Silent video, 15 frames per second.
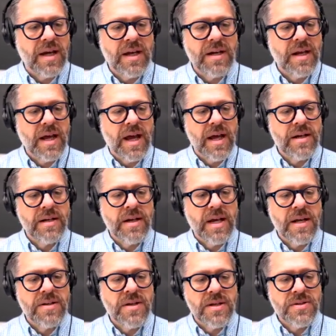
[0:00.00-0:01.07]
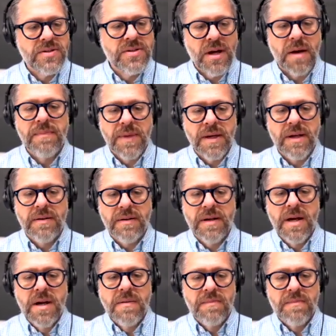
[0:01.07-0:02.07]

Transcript: and something